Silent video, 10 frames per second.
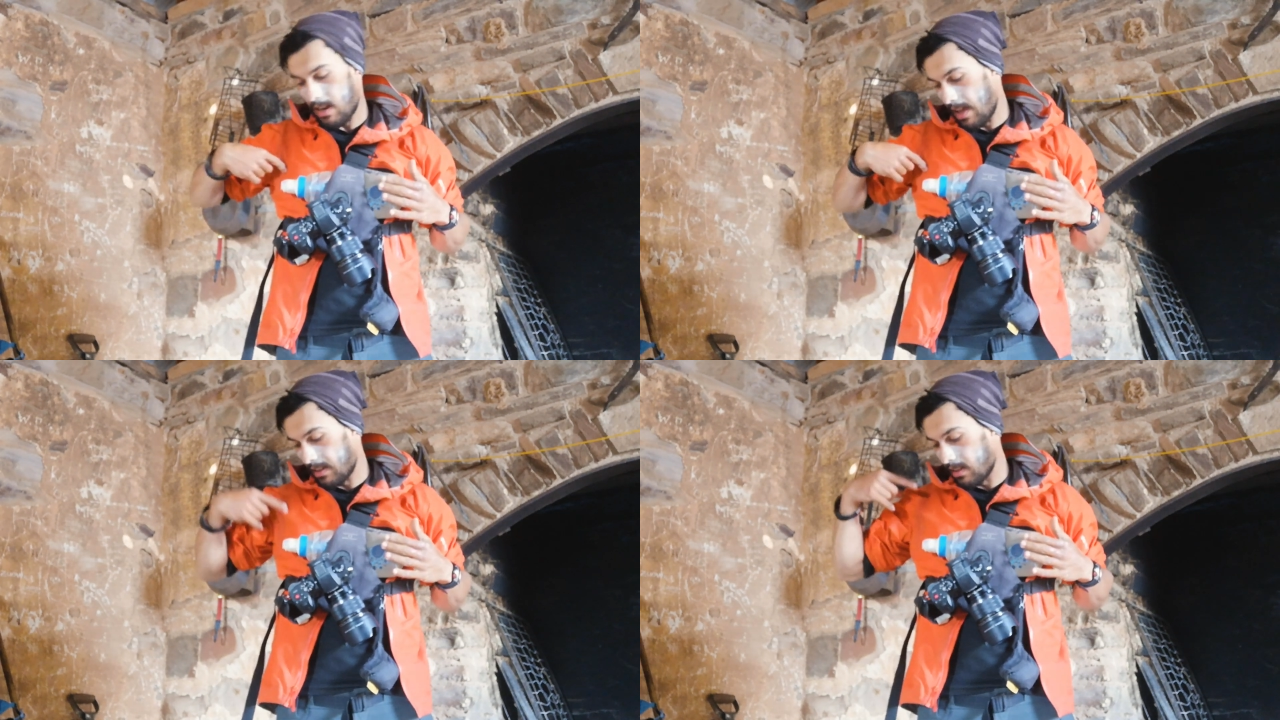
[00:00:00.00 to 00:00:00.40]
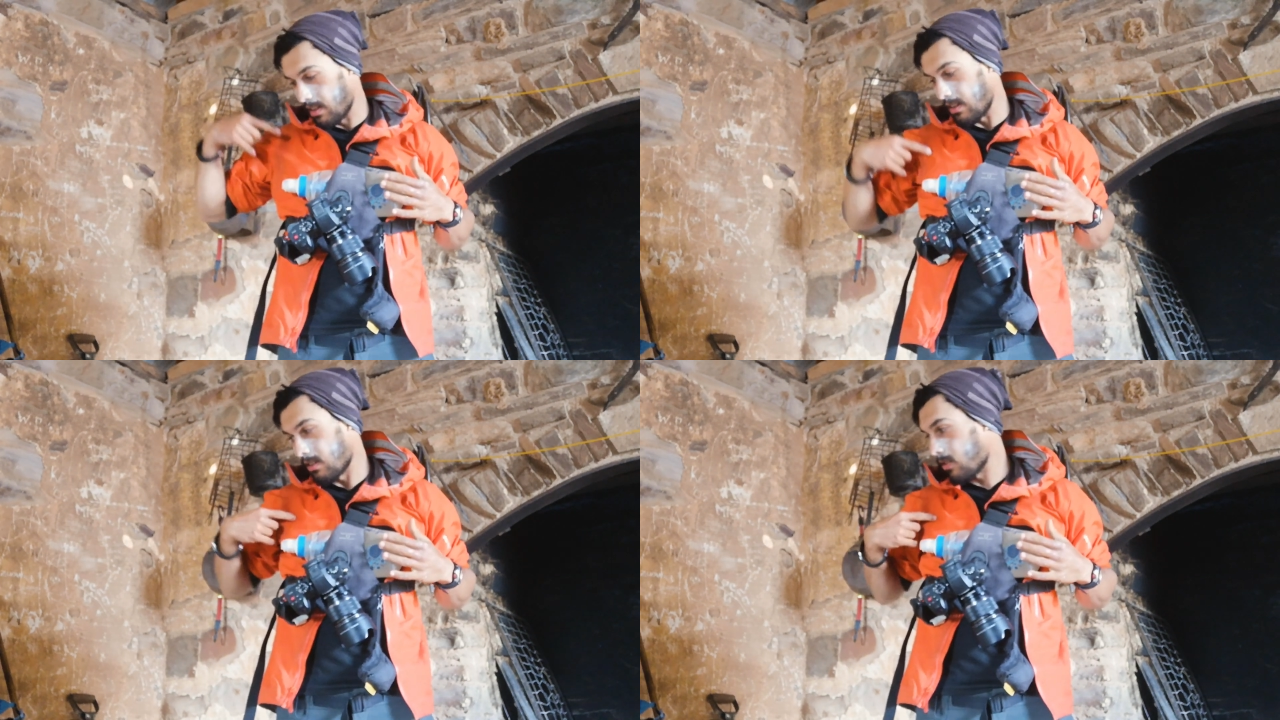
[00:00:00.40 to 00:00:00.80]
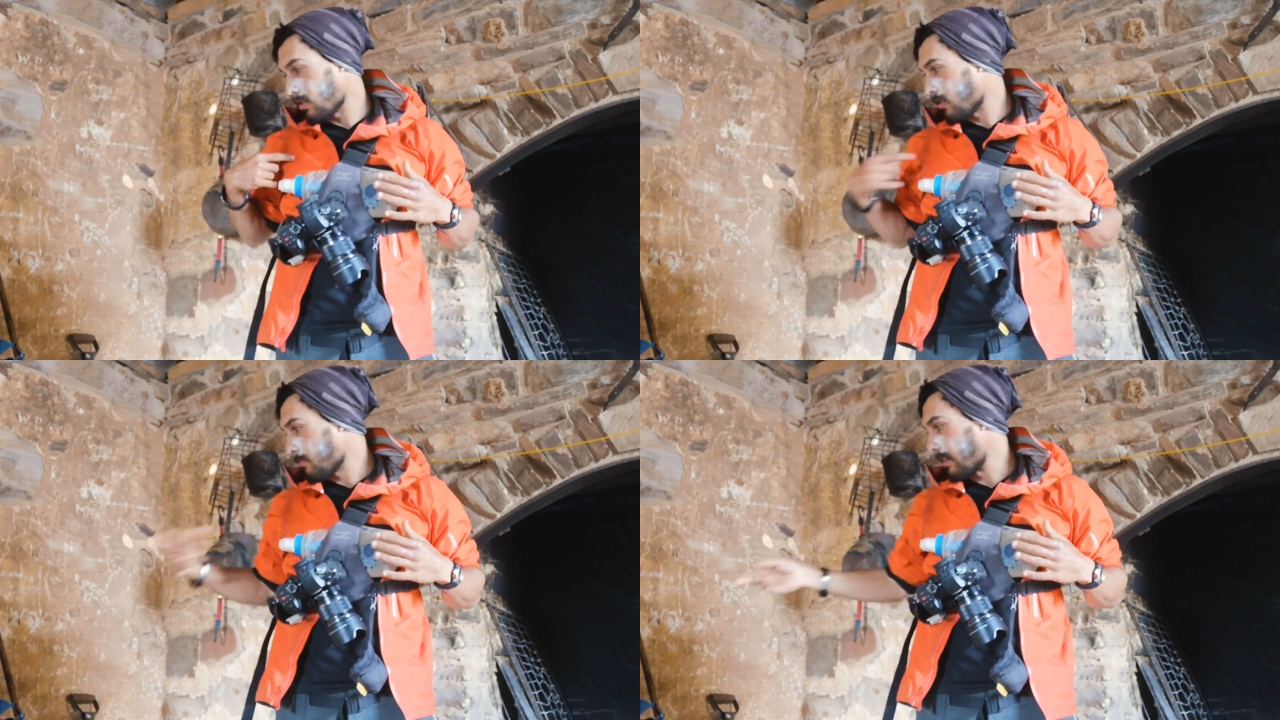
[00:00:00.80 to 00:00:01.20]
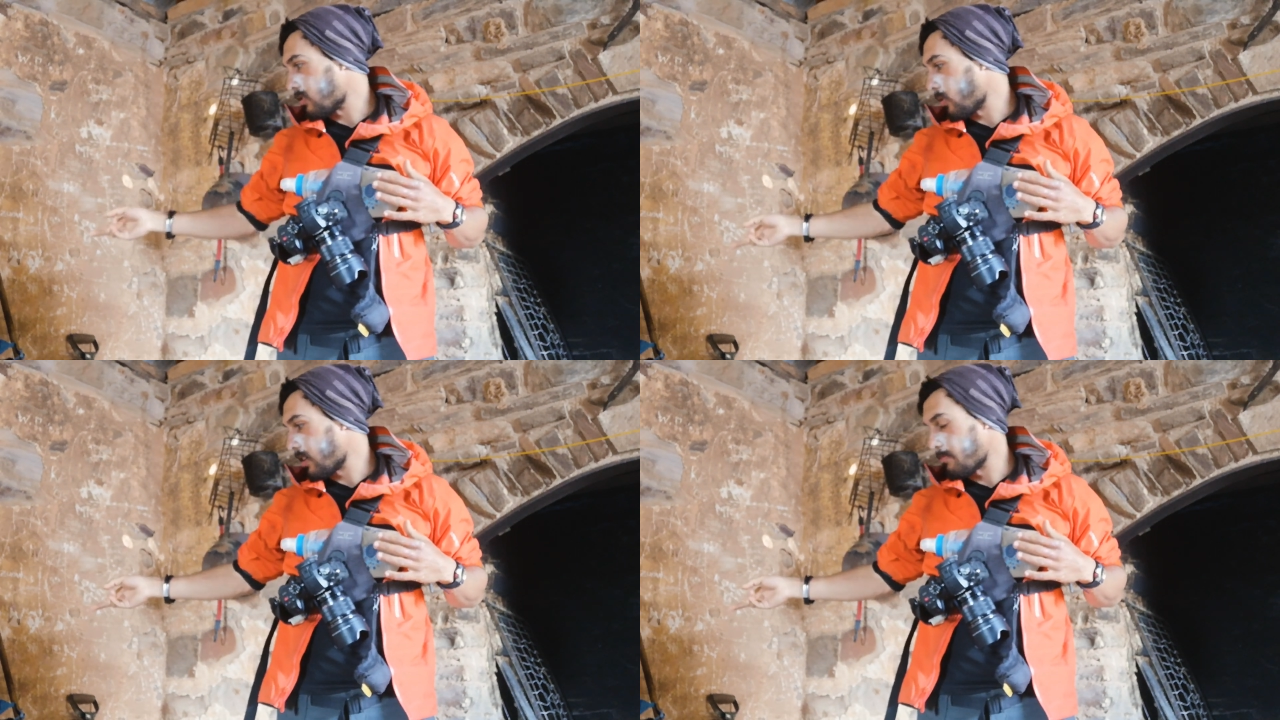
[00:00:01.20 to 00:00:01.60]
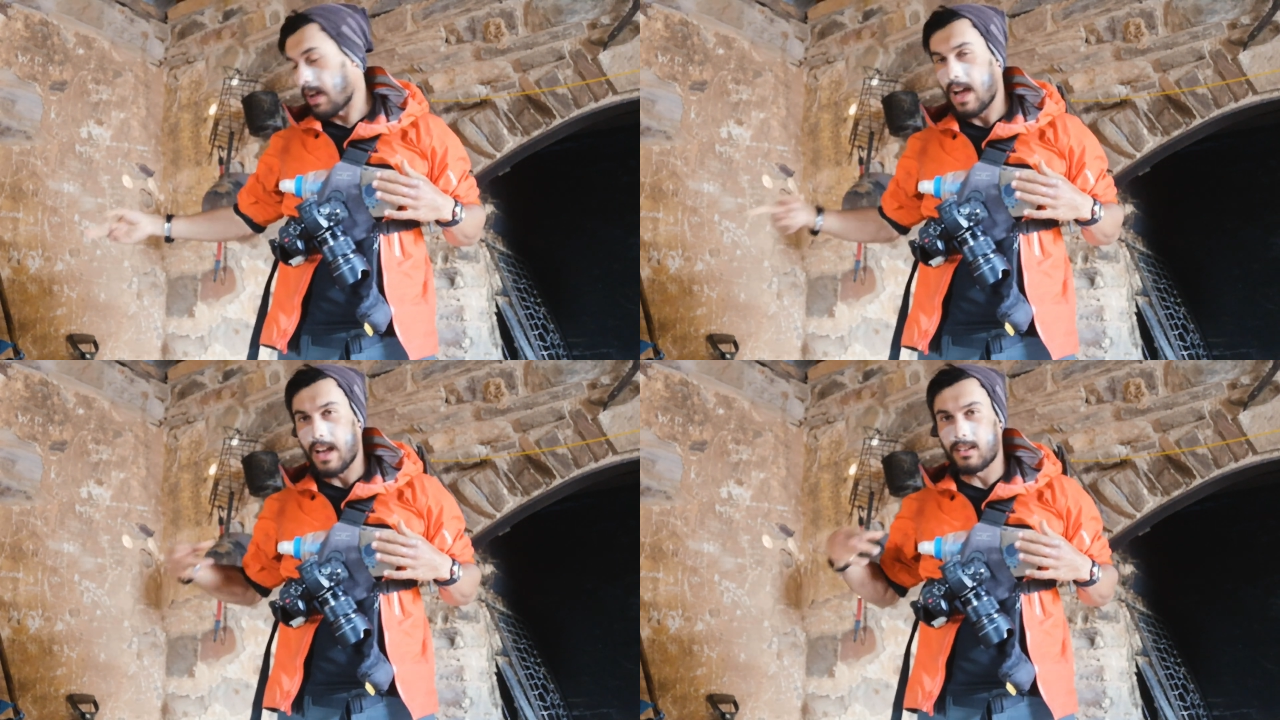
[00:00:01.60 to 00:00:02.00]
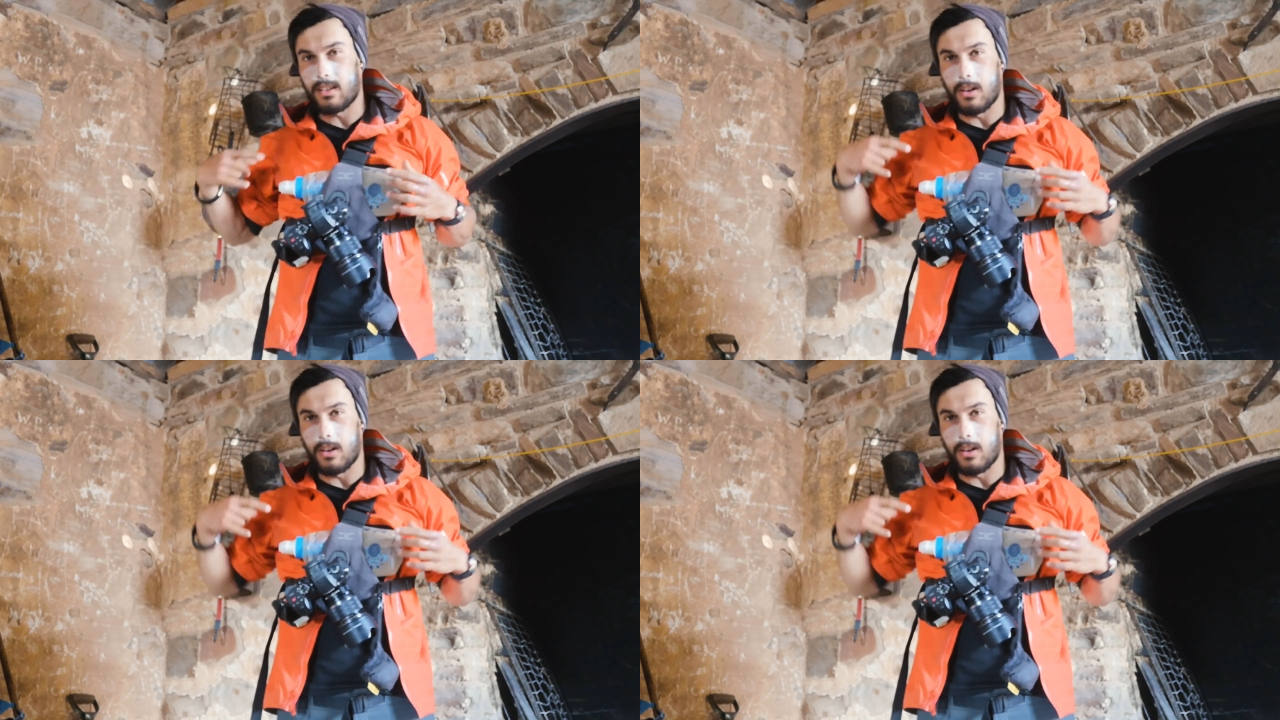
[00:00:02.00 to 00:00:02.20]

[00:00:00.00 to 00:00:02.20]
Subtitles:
on my Deuter bag,